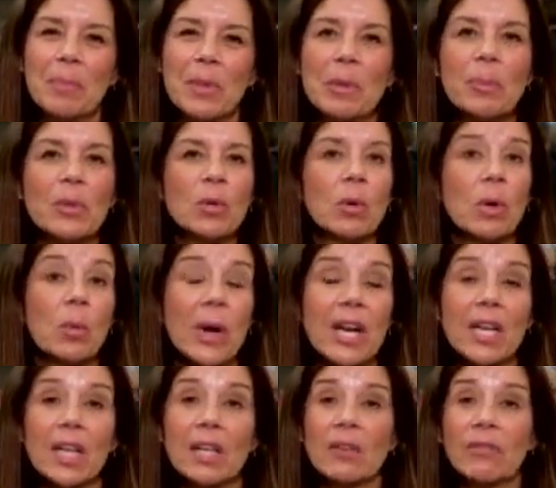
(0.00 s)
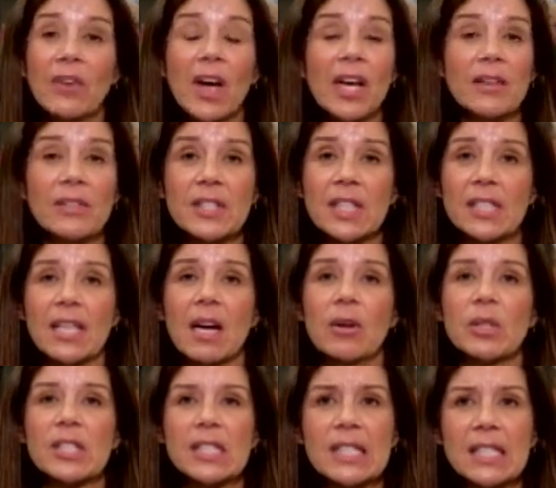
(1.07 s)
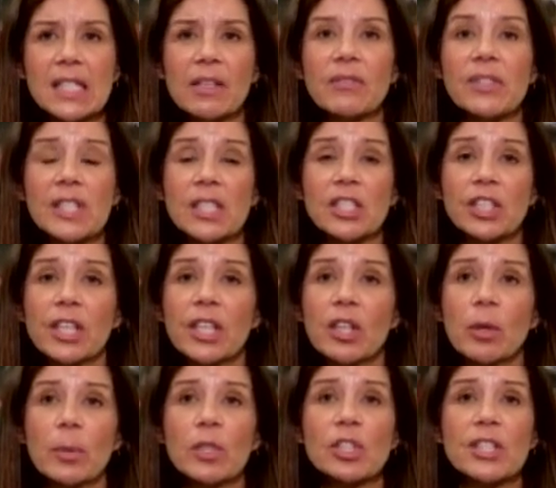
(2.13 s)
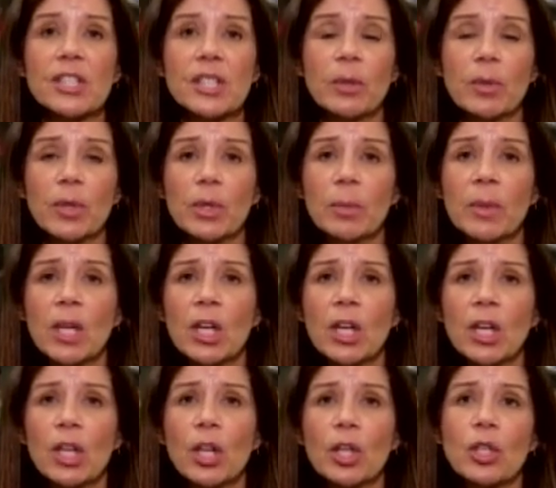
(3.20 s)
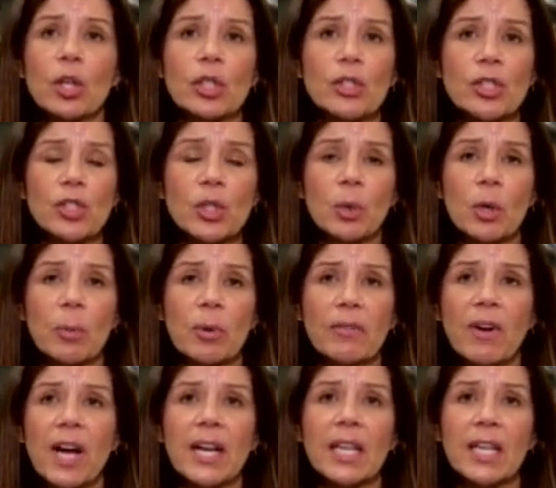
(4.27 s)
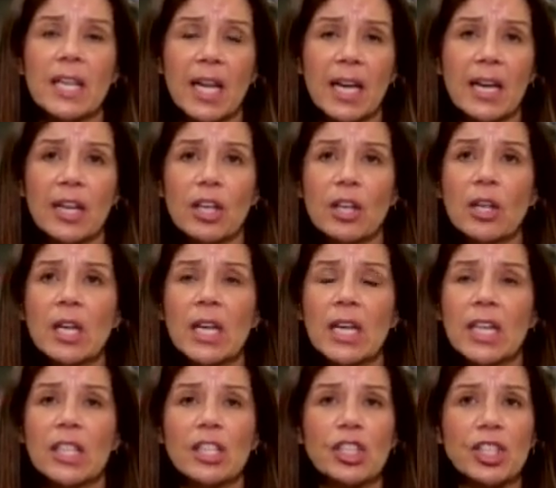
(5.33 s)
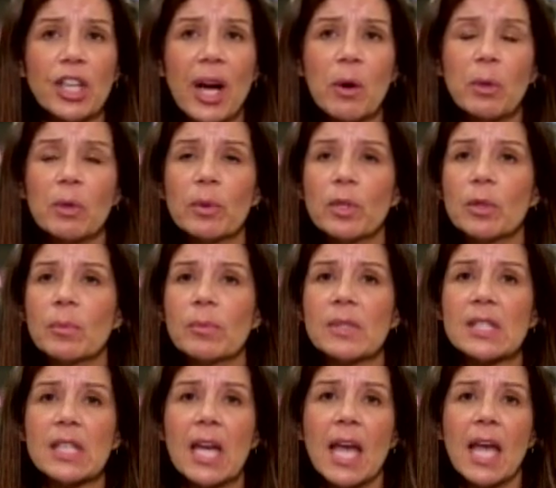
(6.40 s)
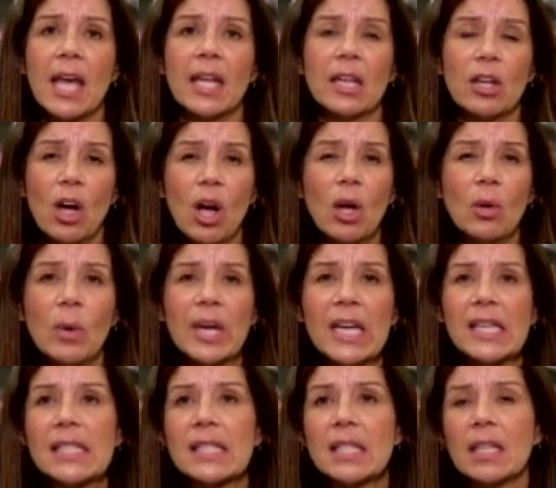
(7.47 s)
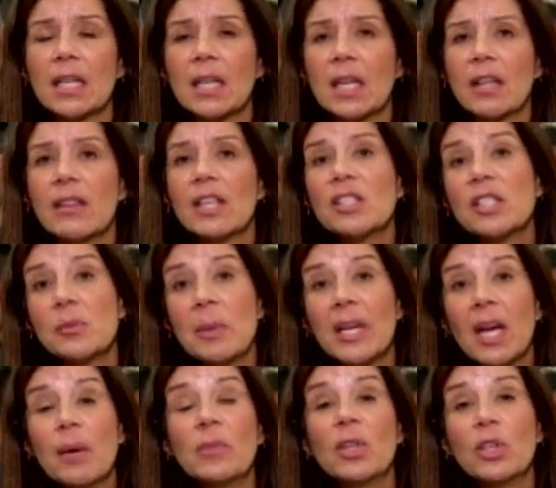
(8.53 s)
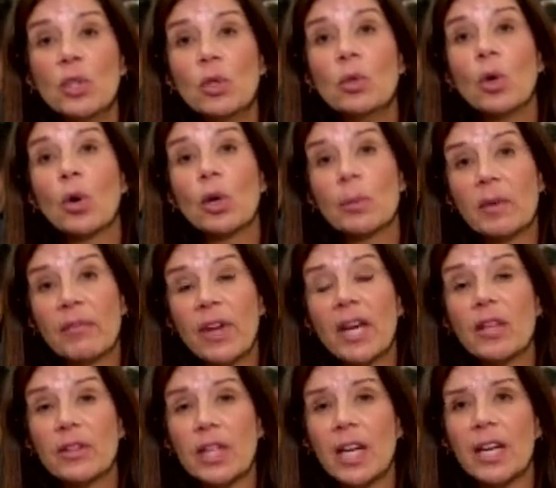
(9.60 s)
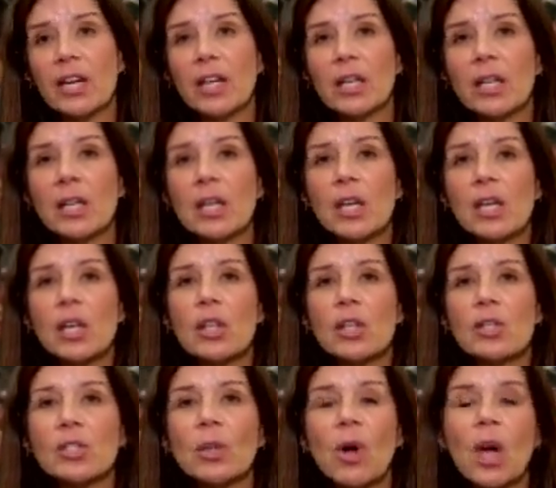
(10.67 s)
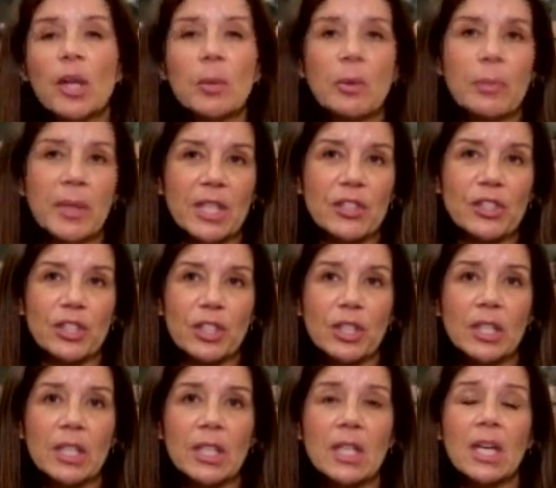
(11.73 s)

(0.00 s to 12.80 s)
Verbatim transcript: people who are waiting 5-6 hours to see a physician in an emergency room, nurses who are providing care in shower rooms and in hallways. This has become the new norm of health care. So, Honourable Minister,